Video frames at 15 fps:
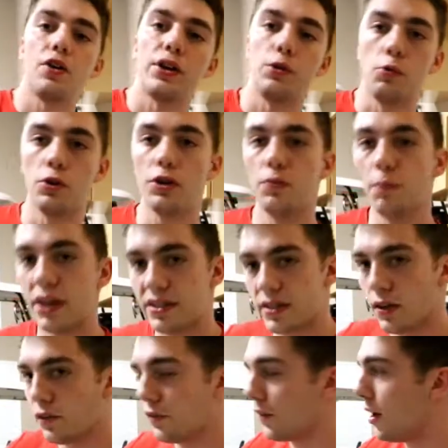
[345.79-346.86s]
already ordered
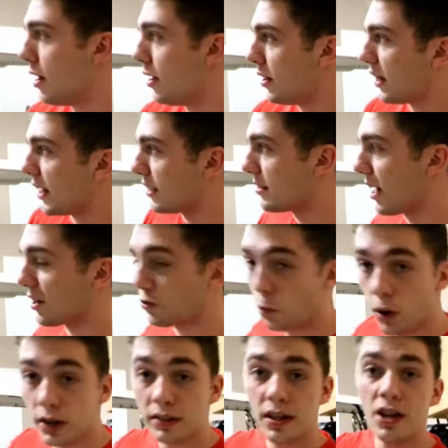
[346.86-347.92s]
myself the exact
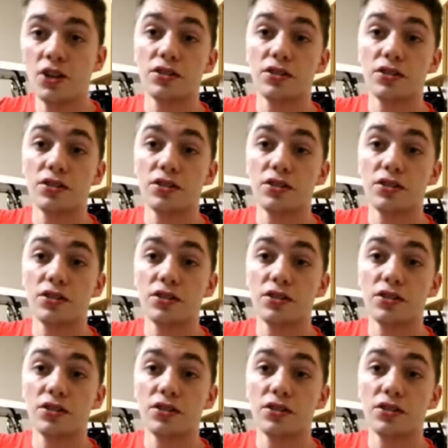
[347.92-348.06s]
one.